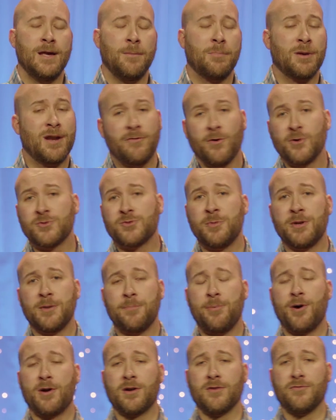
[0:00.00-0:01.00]
But I've also been a
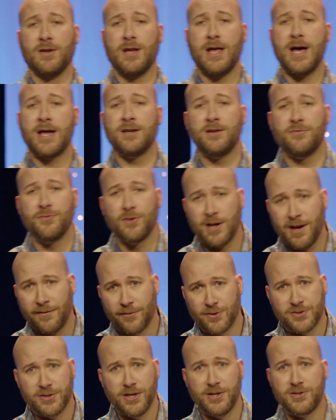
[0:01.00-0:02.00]
part of a lot of different
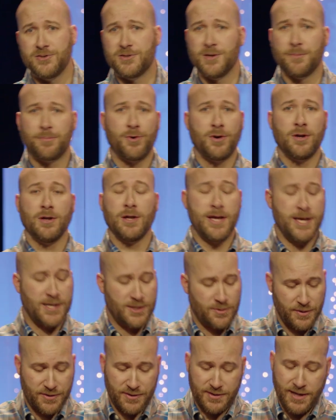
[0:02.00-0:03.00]
conversations at Prairie
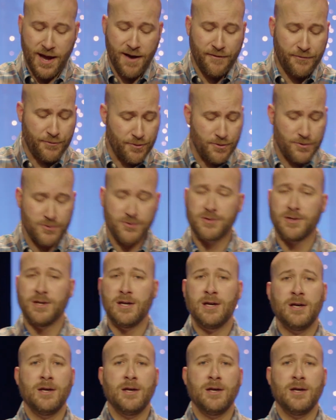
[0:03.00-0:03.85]
Lakes with staffers,